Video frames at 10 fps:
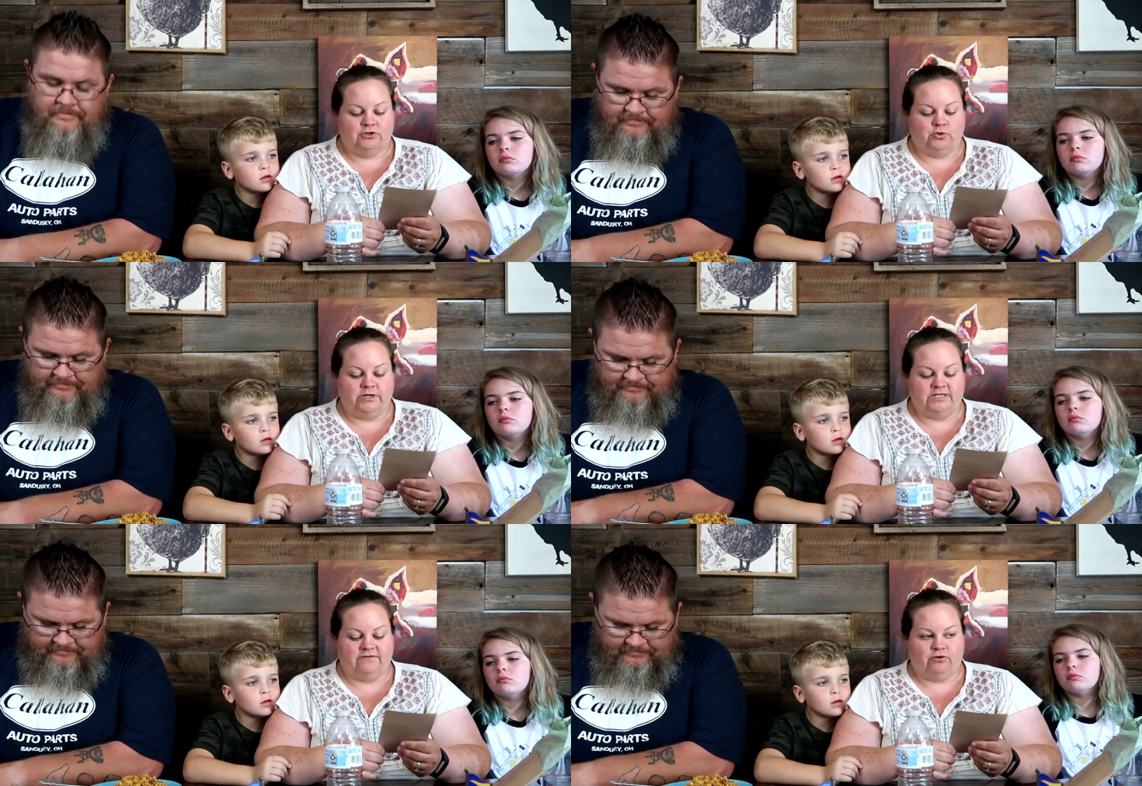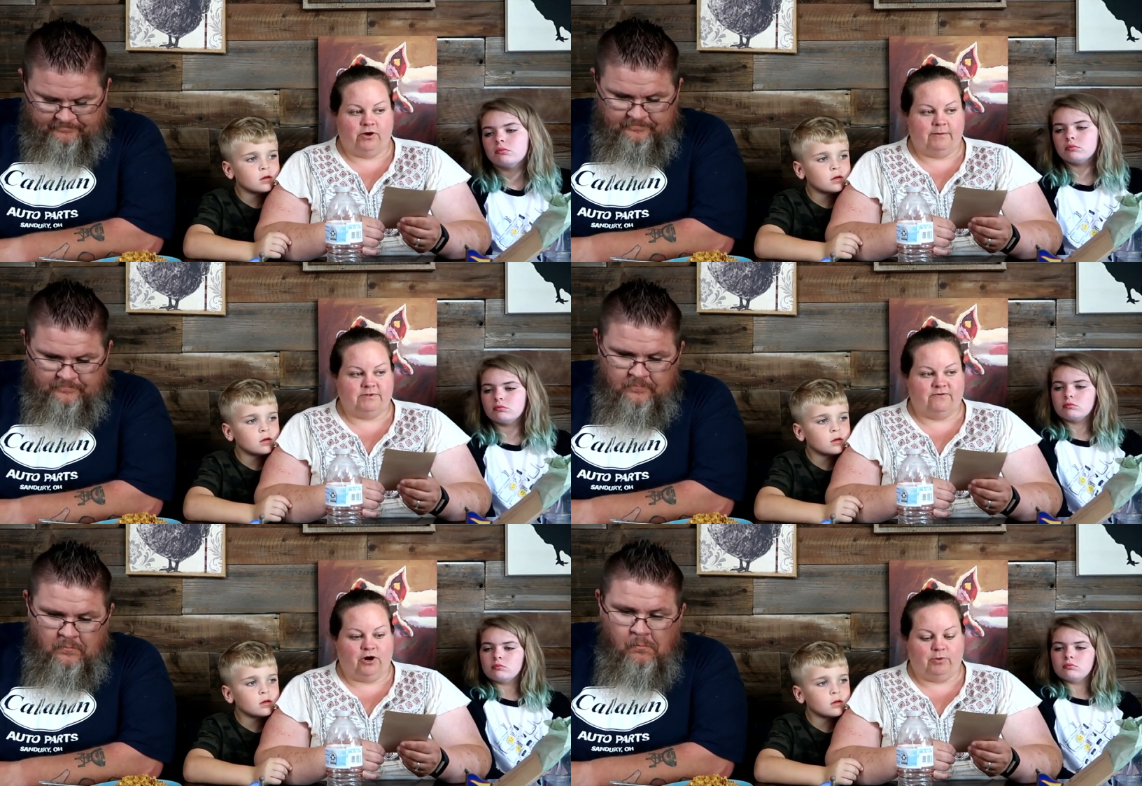Speaker 1: 27
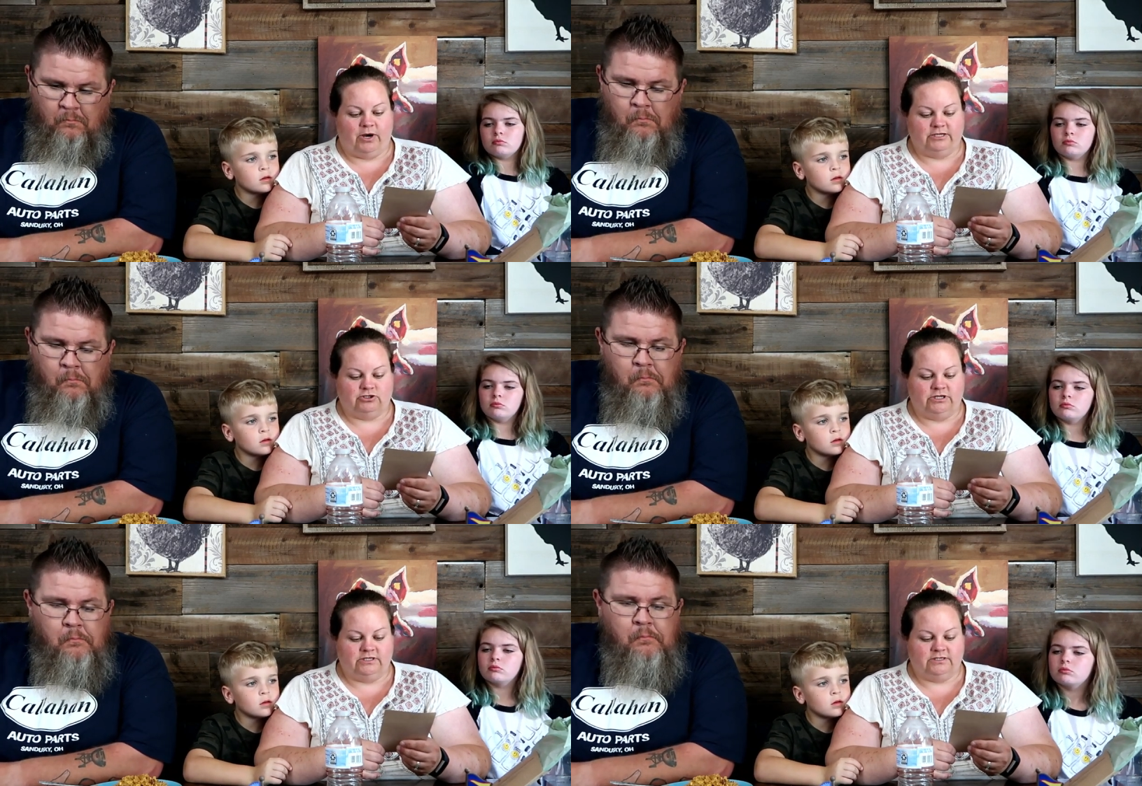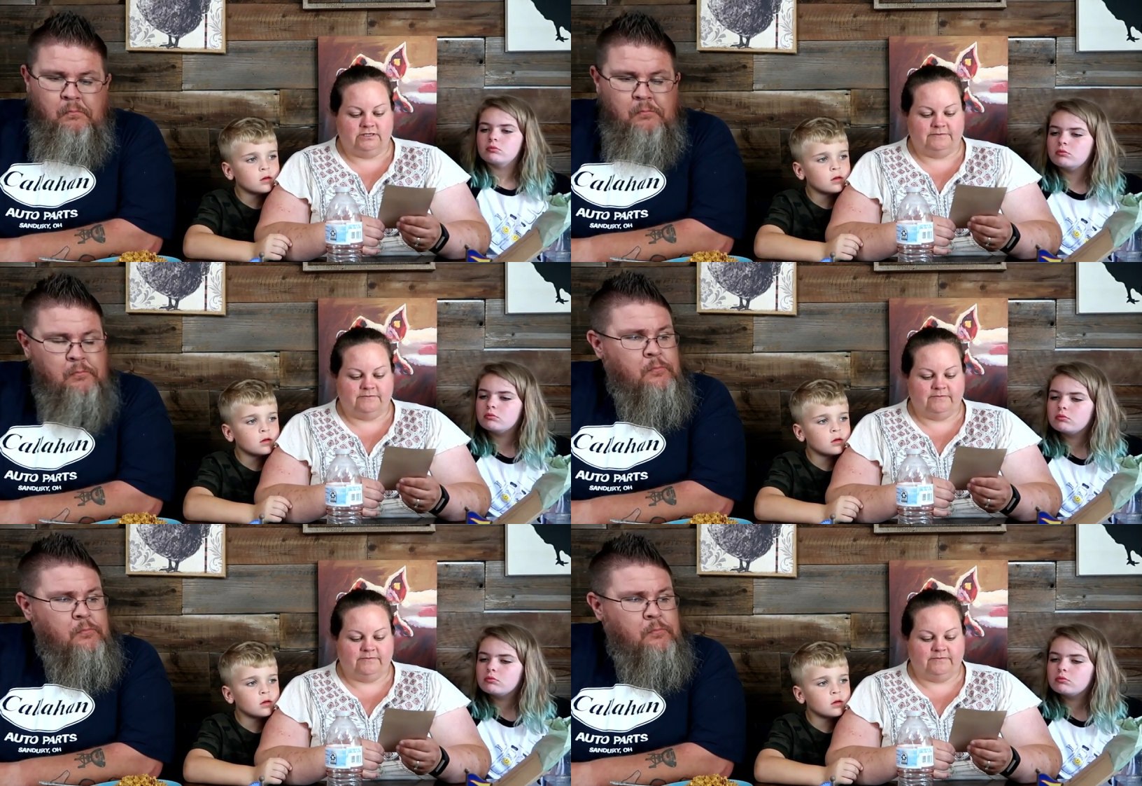grams of carbohydrates,